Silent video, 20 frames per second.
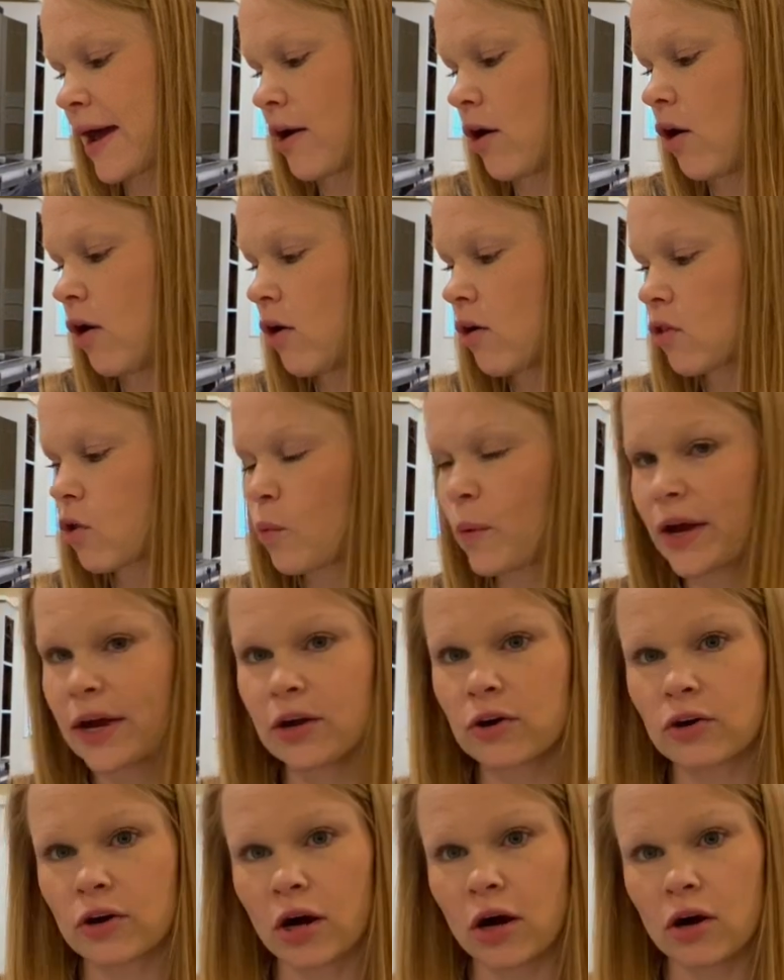all the way
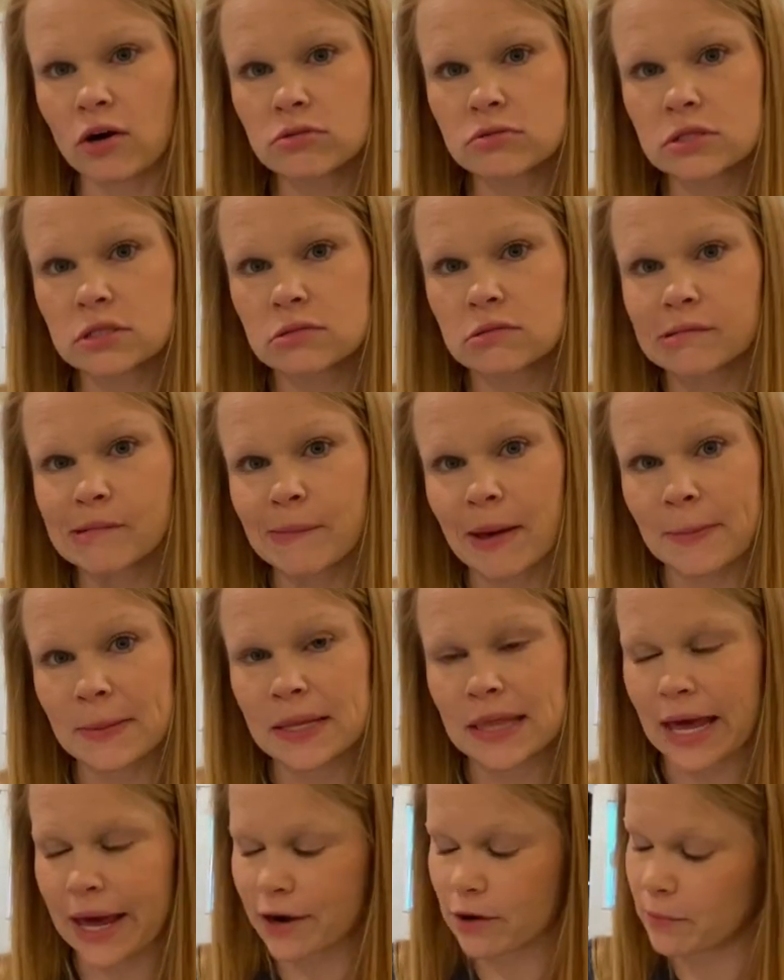across? Maybe
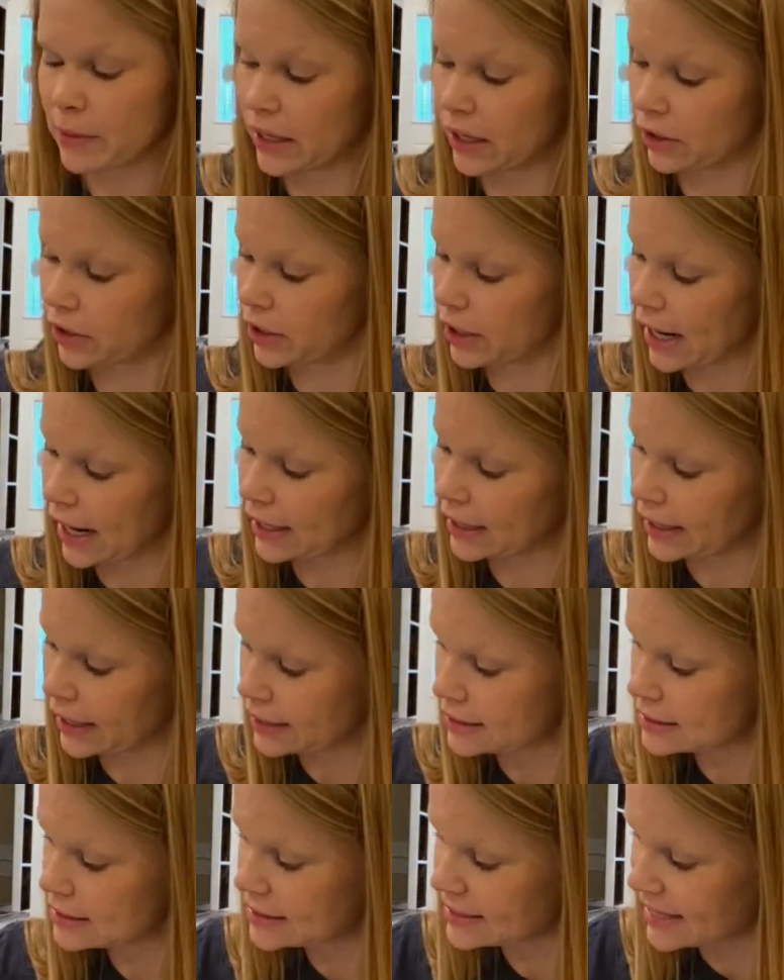that'll be a good
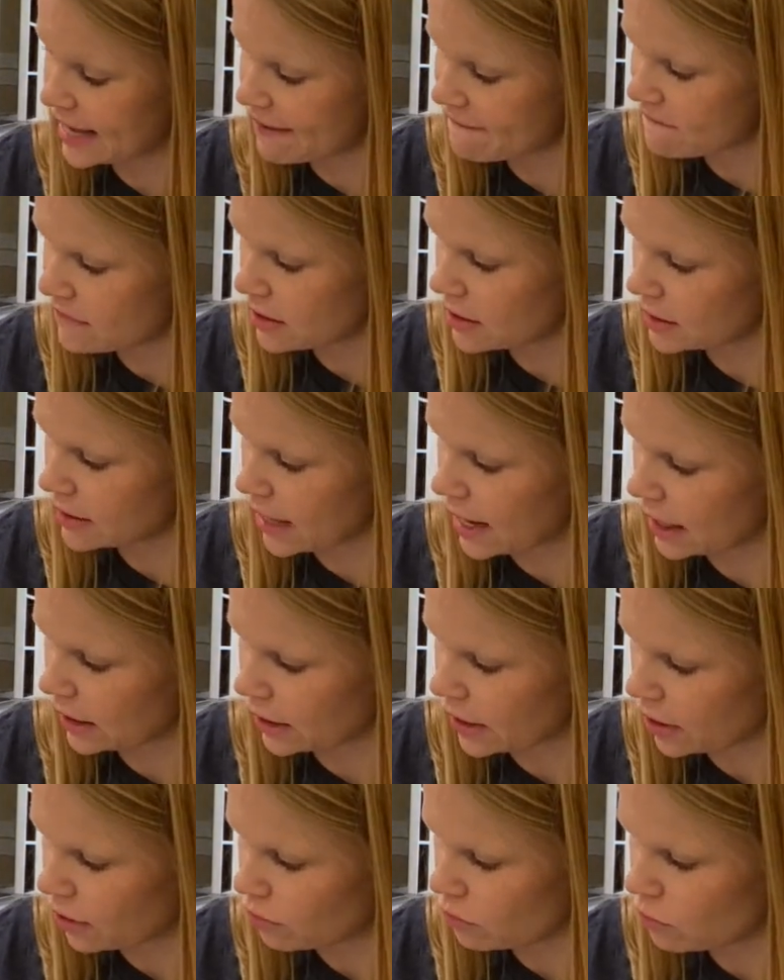idea. 7
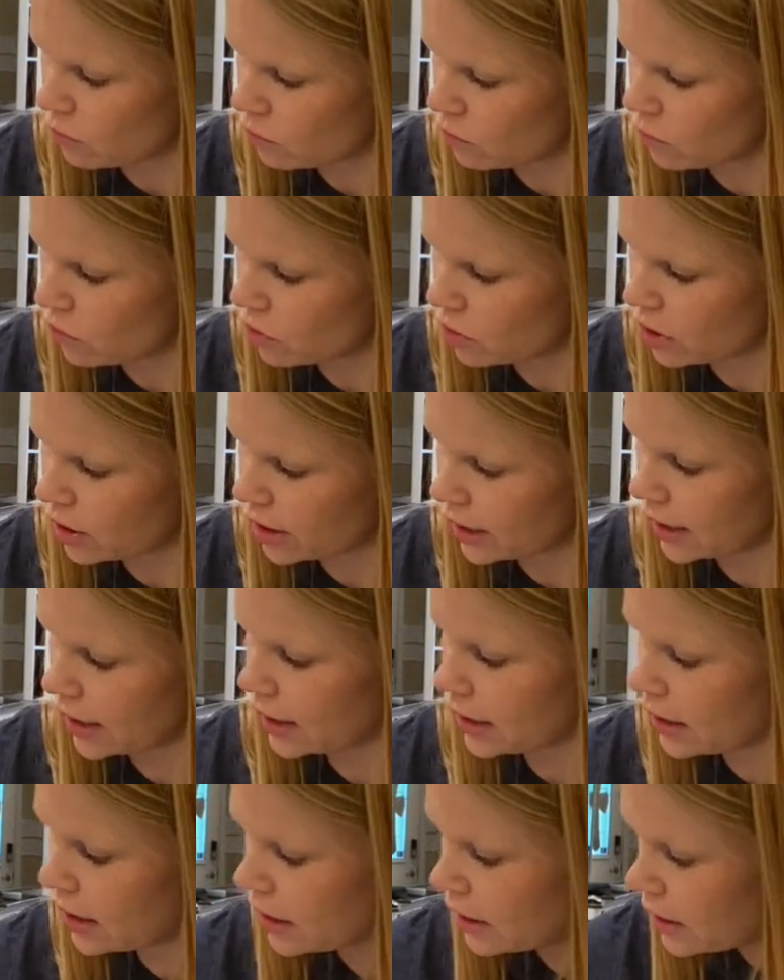yellow.
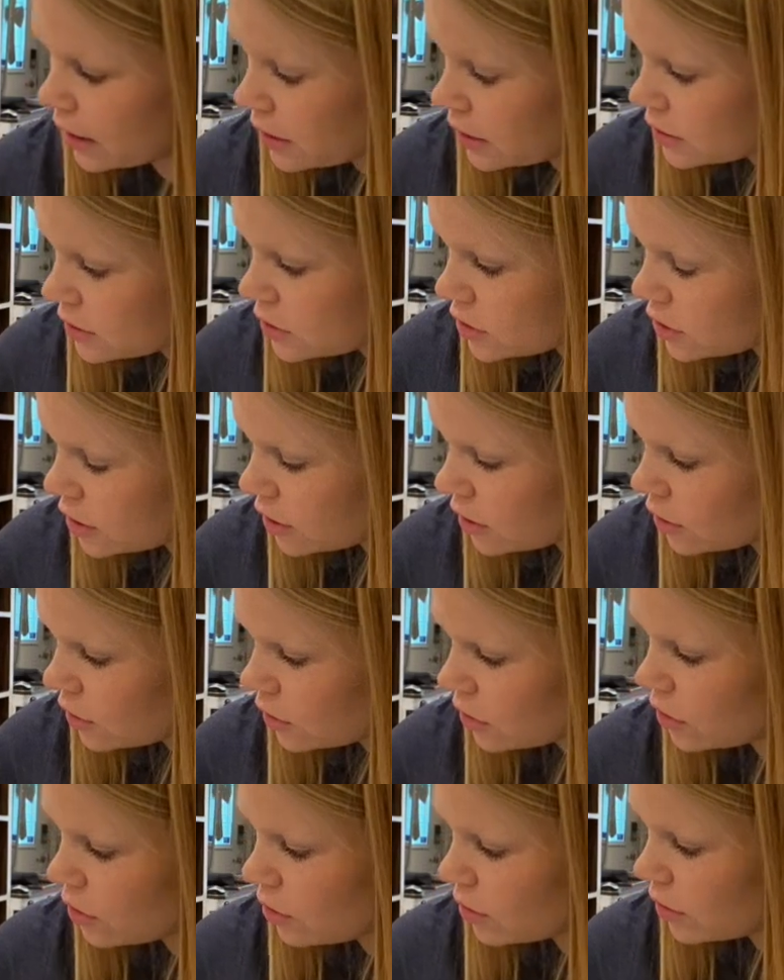1,
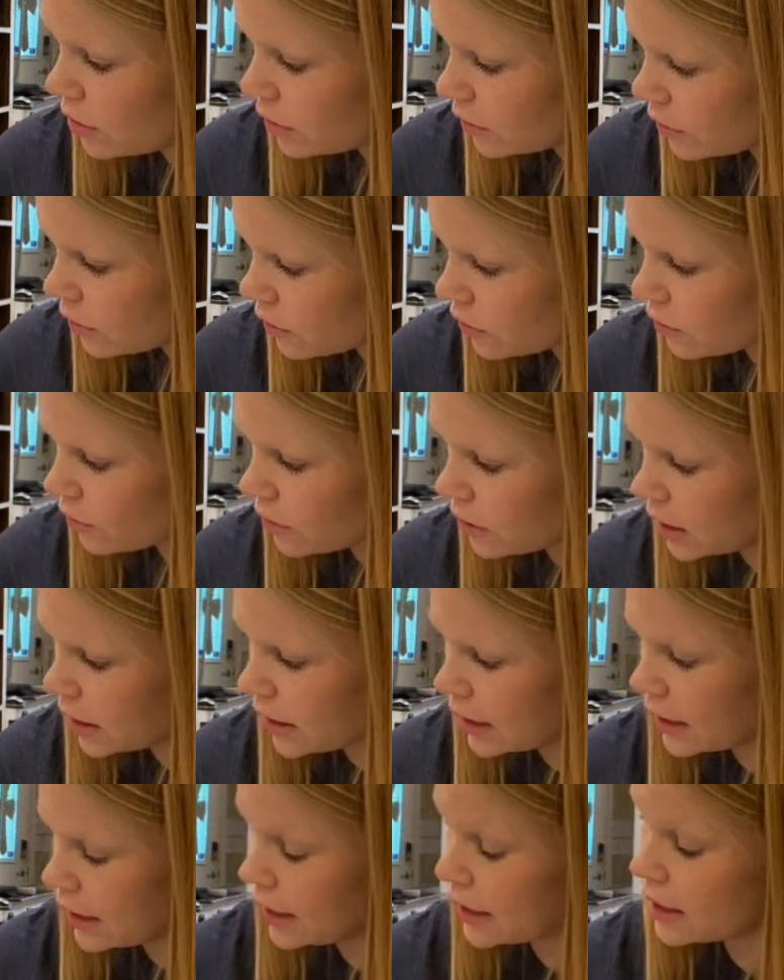2,
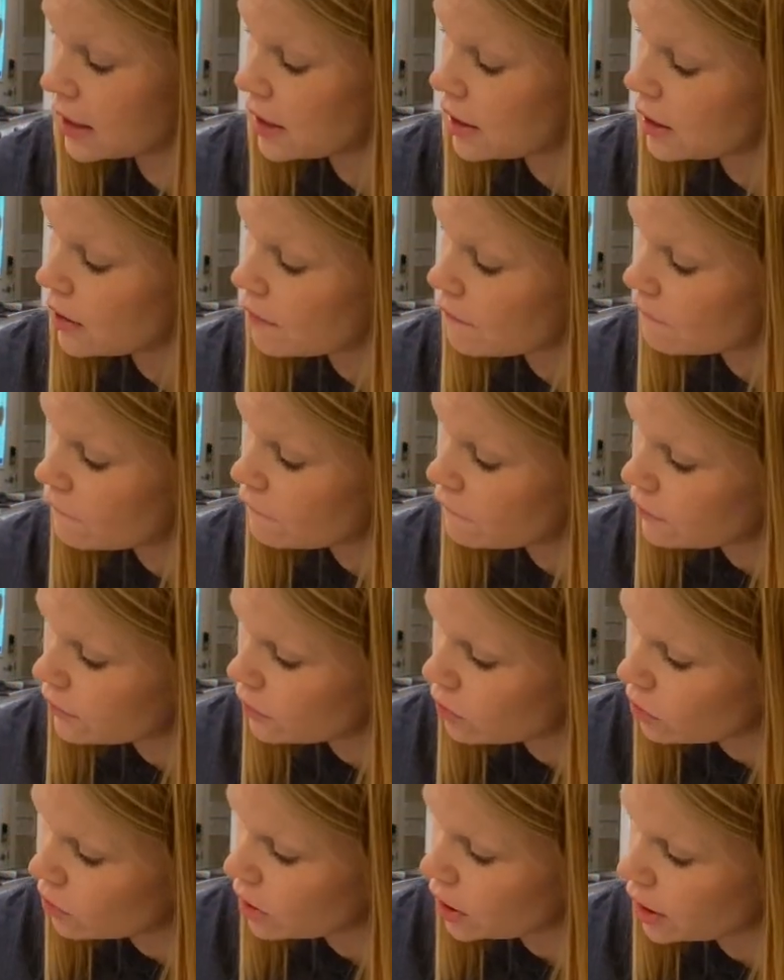3,
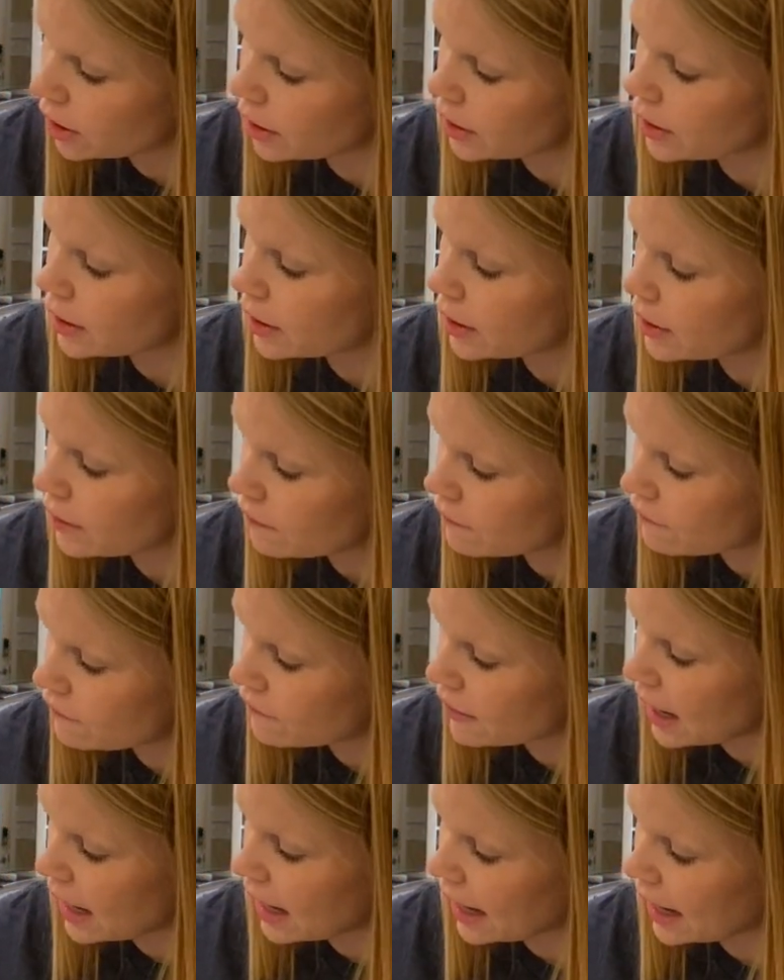4,
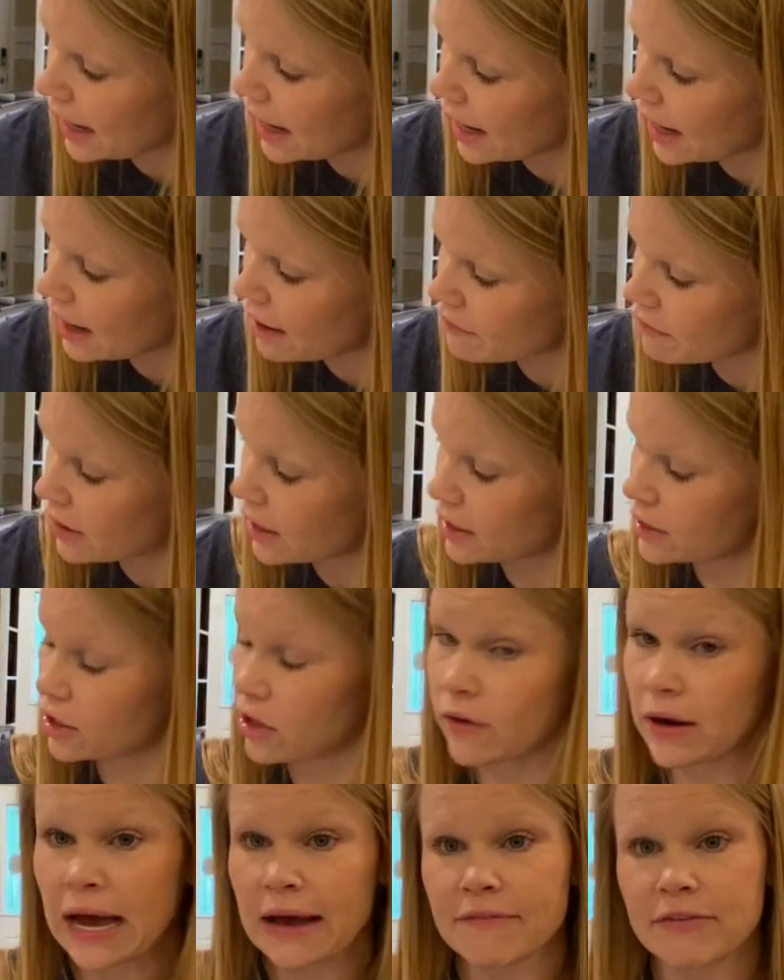5. And I
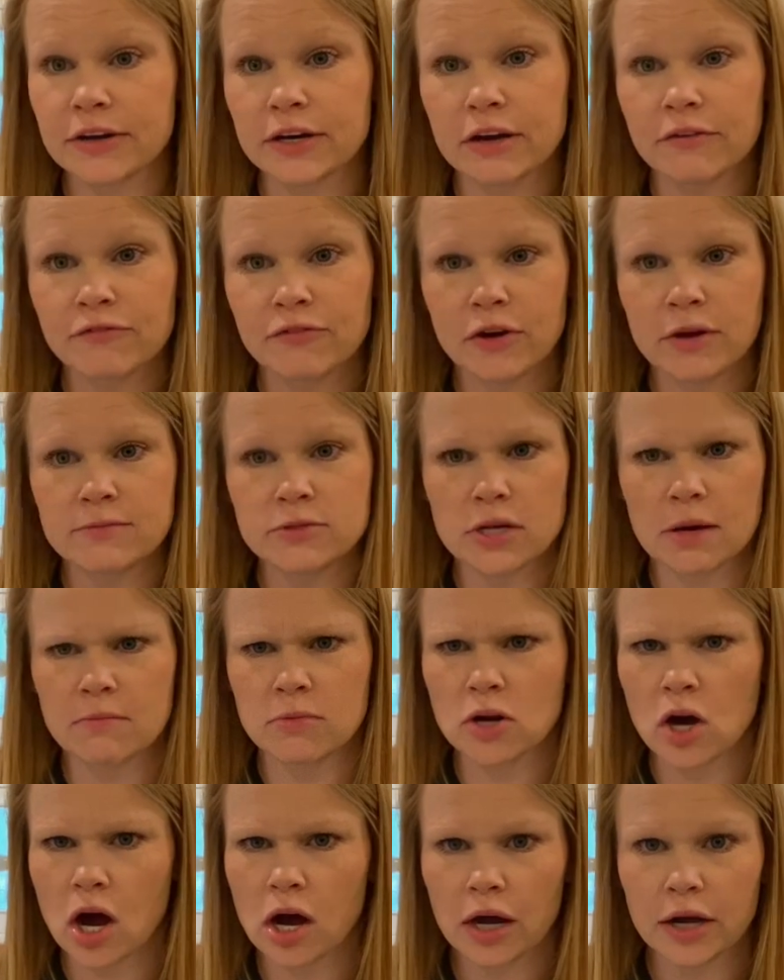don't have enough room, so I'm
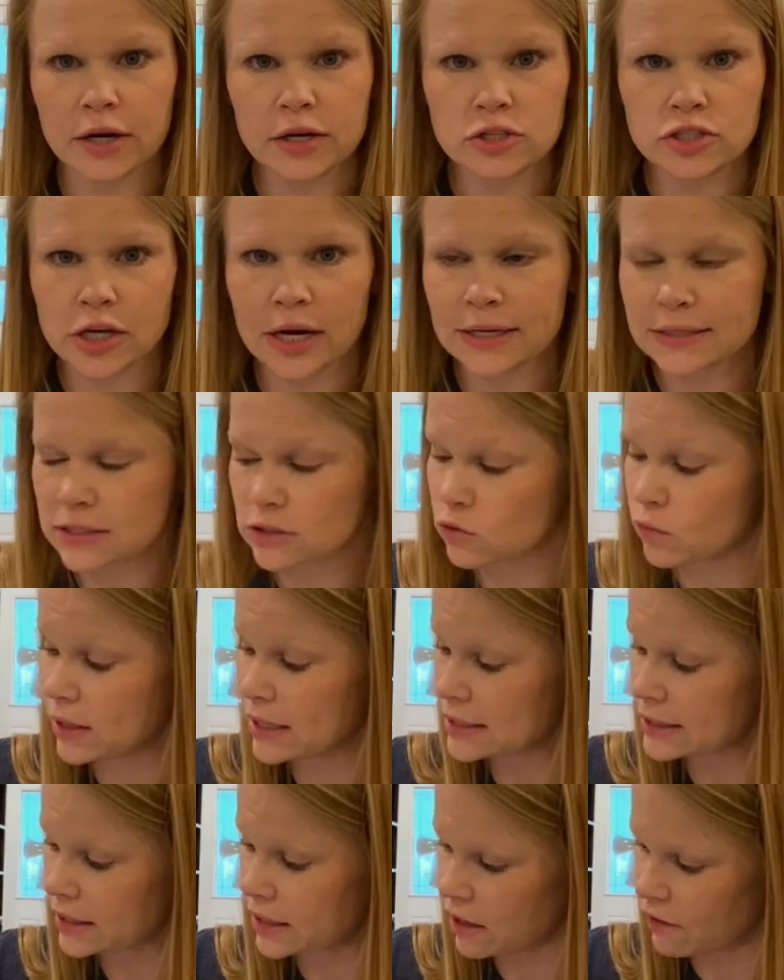not gonna try to
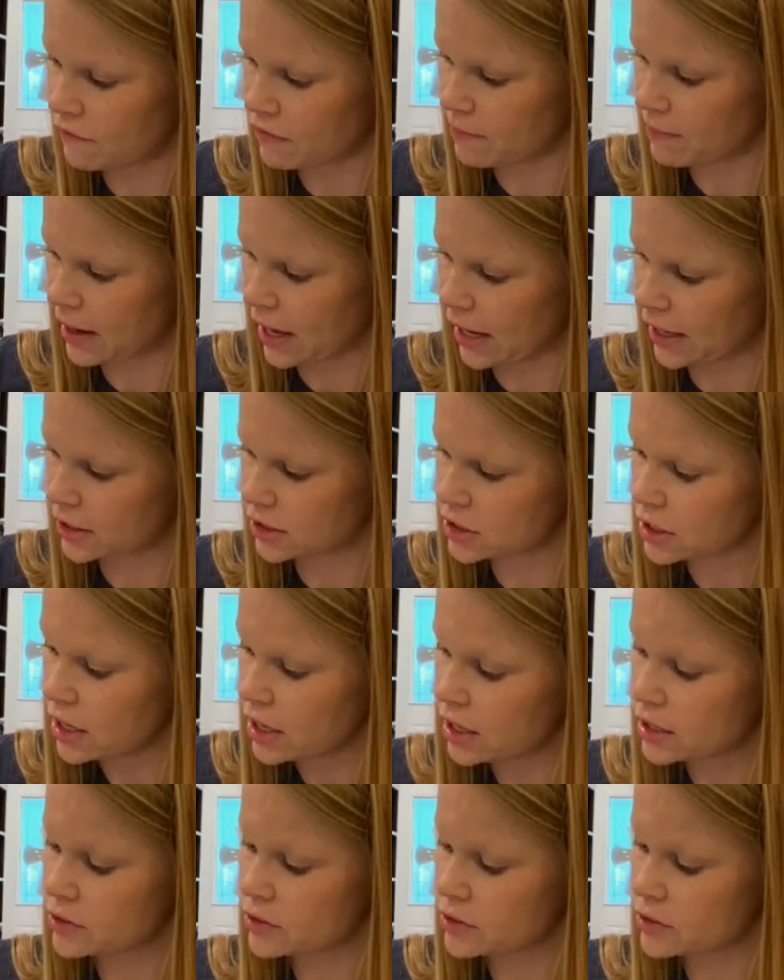squeeze it off the page.